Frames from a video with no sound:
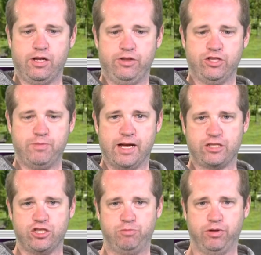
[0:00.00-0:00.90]
This
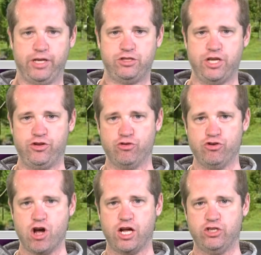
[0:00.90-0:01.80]
mask is placed in your
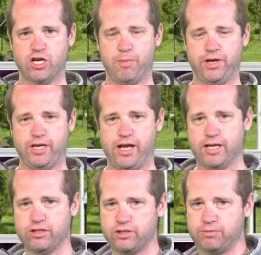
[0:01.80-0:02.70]
non-dominant
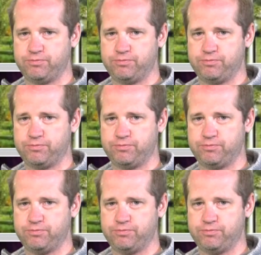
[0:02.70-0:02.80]
hand.